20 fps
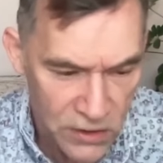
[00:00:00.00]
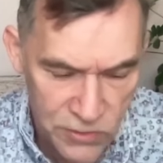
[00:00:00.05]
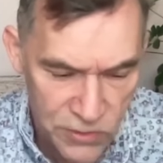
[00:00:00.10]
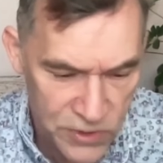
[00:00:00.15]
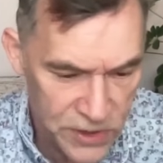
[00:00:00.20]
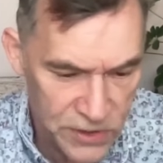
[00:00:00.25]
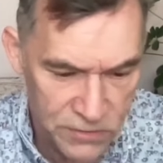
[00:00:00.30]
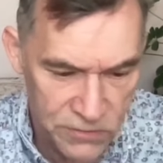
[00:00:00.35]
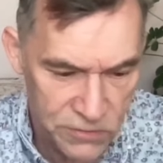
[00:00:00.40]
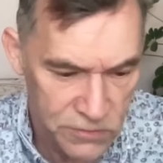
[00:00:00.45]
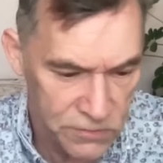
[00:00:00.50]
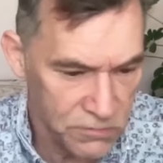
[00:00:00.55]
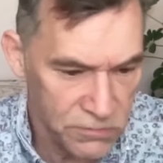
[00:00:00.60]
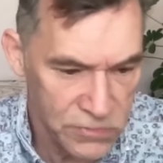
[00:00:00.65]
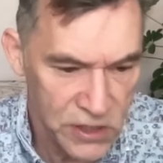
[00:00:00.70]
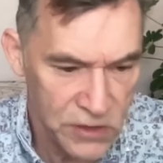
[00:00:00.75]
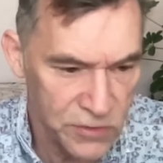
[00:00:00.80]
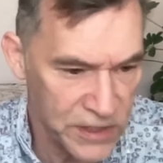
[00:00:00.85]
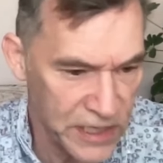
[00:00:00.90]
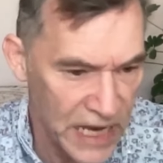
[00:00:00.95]
Was
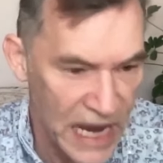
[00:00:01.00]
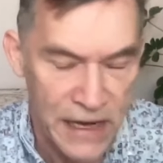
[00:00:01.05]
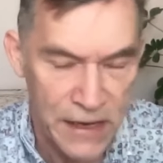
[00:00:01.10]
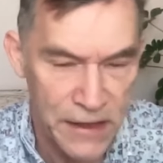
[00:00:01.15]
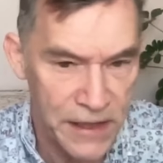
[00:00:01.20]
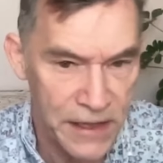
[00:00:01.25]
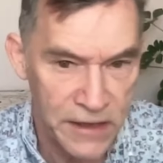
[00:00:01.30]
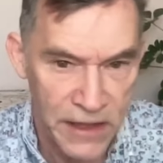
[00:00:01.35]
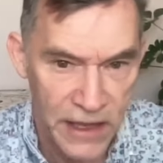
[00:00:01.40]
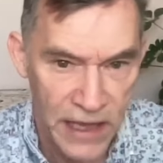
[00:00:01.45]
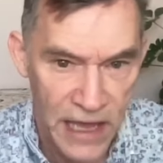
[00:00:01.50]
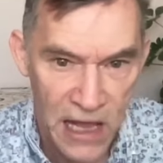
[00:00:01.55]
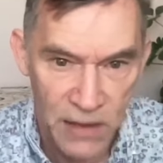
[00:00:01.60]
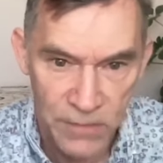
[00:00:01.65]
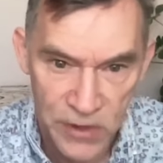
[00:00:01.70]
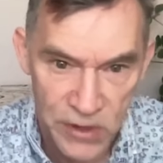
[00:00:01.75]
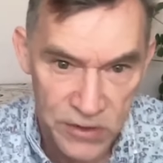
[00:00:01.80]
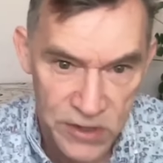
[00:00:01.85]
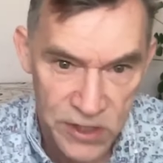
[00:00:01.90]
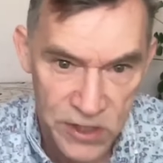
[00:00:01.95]
there anything that helped
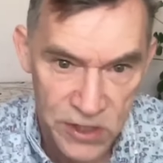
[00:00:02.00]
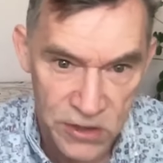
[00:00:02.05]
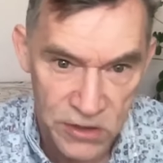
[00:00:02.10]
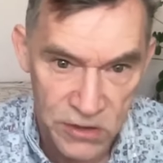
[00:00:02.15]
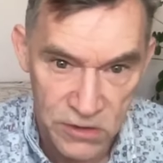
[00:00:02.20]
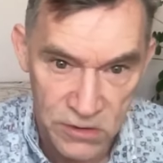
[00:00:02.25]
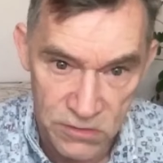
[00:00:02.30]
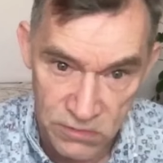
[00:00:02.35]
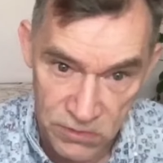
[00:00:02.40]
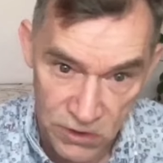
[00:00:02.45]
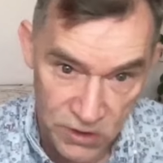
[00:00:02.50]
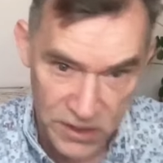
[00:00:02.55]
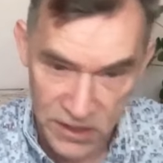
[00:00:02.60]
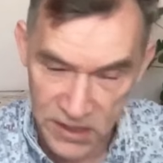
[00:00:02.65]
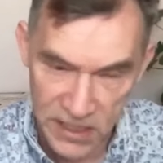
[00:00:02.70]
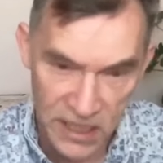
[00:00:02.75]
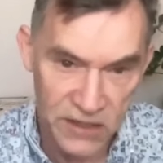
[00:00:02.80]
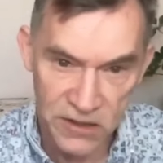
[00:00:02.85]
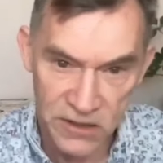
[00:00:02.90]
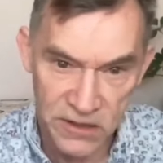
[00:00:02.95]
you to
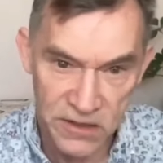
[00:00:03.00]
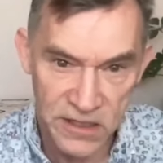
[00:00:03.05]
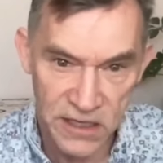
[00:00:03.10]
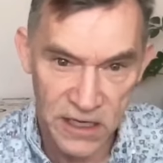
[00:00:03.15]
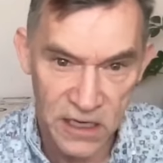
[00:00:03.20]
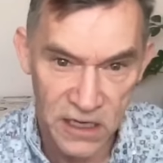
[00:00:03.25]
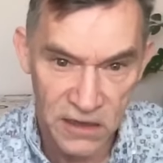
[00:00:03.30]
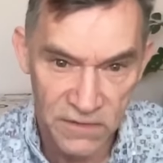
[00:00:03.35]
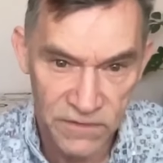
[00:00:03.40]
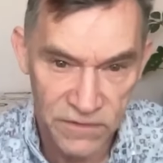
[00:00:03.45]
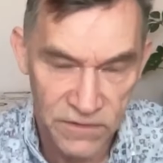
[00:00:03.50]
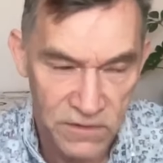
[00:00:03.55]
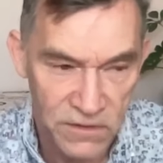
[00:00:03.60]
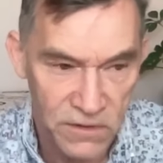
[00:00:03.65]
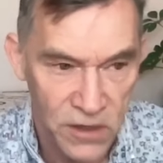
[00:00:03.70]
understand yourself?